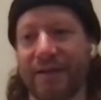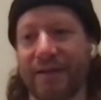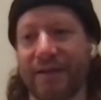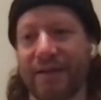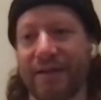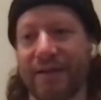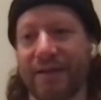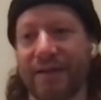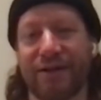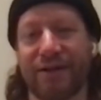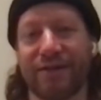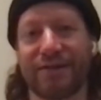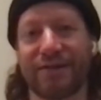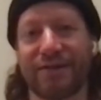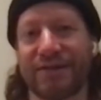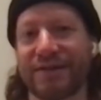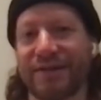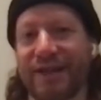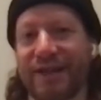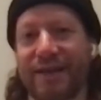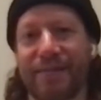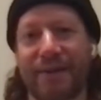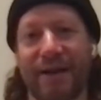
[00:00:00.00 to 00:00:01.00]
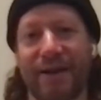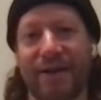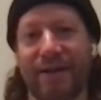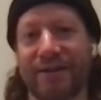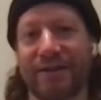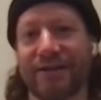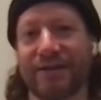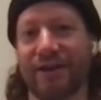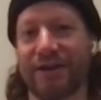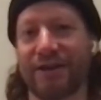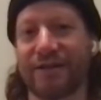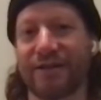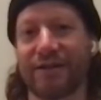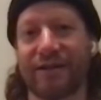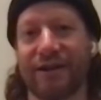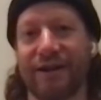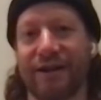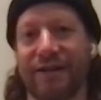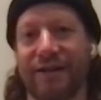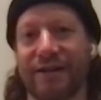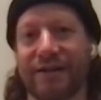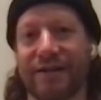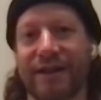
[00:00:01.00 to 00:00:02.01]
it's hard to say, man. It's hard
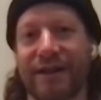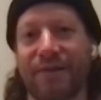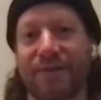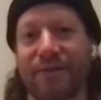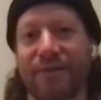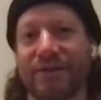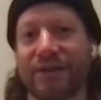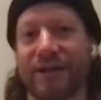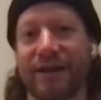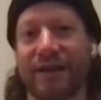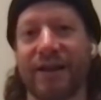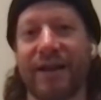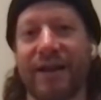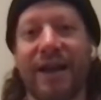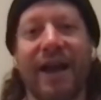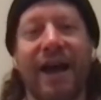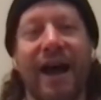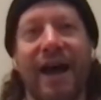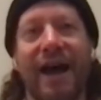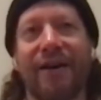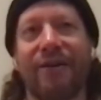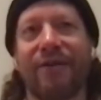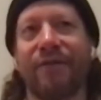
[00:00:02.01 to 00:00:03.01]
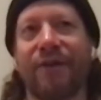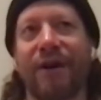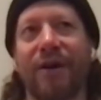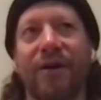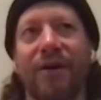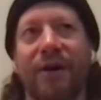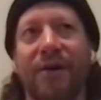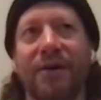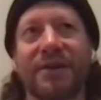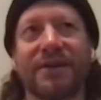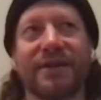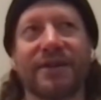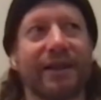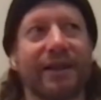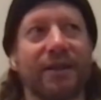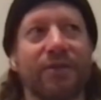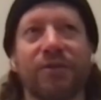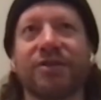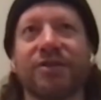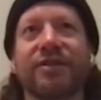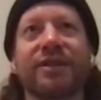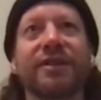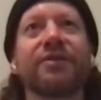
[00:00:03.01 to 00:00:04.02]
to say what's good. I always said like
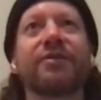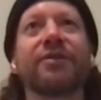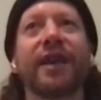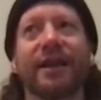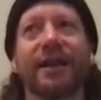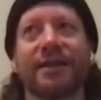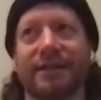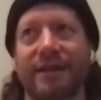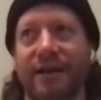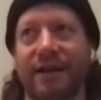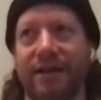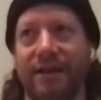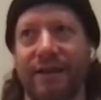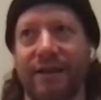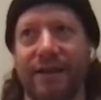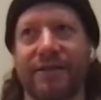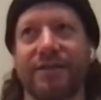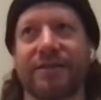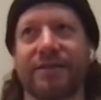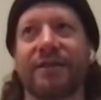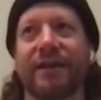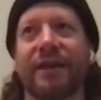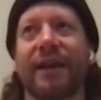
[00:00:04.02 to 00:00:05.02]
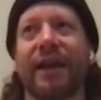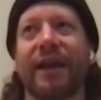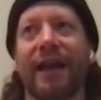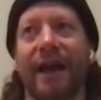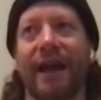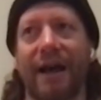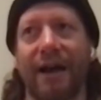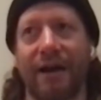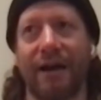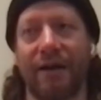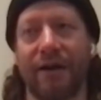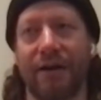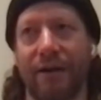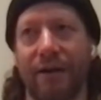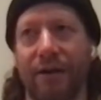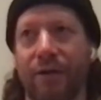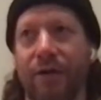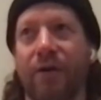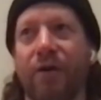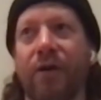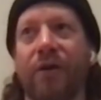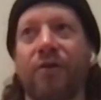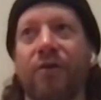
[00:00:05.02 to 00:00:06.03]
we'll see who gets out of this, like
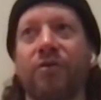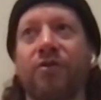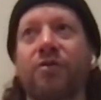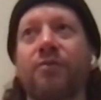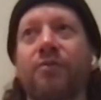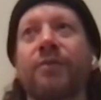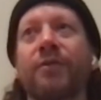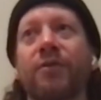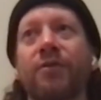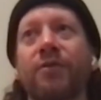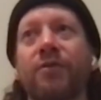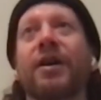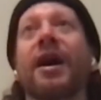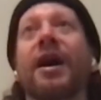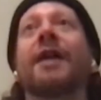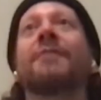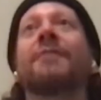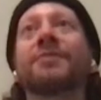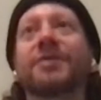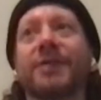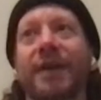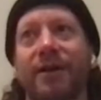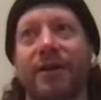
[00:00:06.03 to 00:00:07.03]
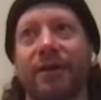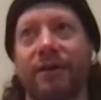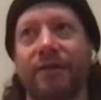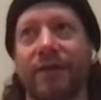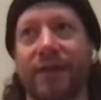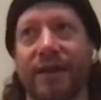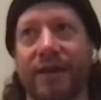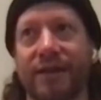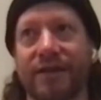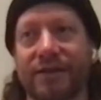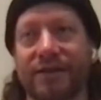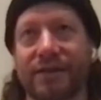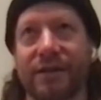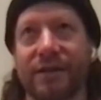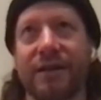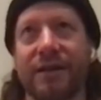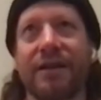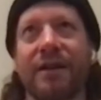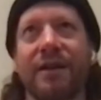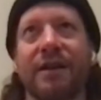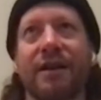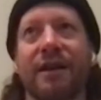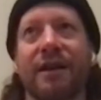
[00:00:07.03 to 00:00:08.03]
or who comes out of this.
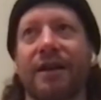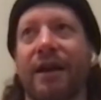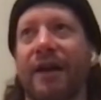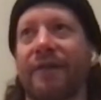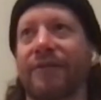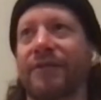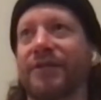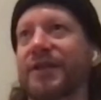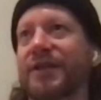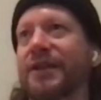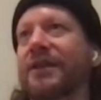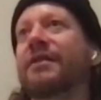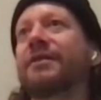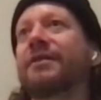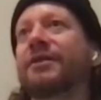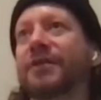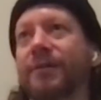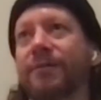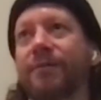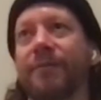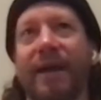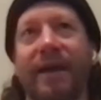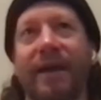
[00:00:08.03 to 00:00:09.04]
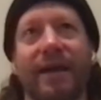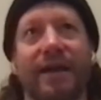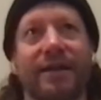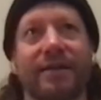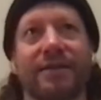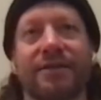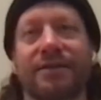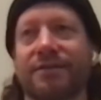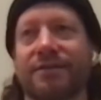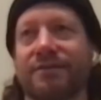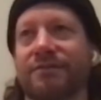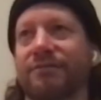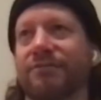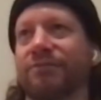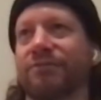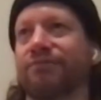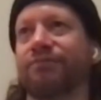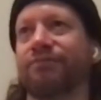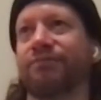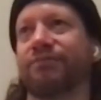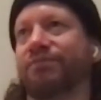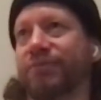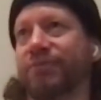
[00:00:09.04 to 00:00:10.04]
I've seen some bands
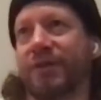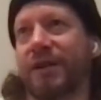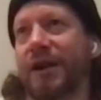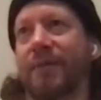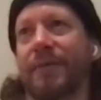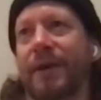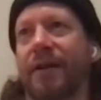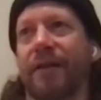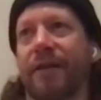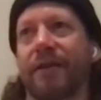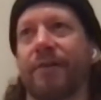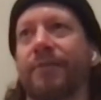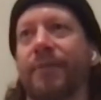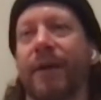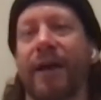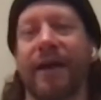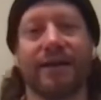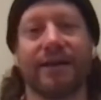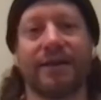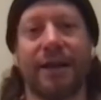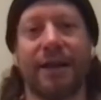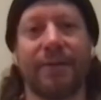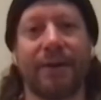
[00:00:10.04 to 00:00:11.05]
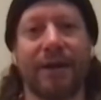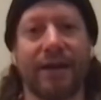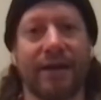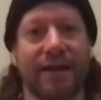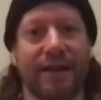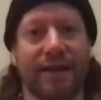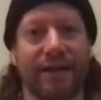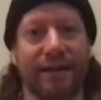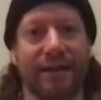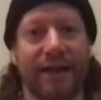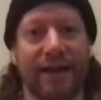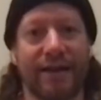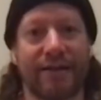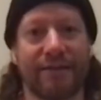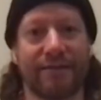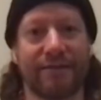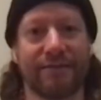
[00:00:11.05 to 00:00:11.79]
come out of the pandemic and like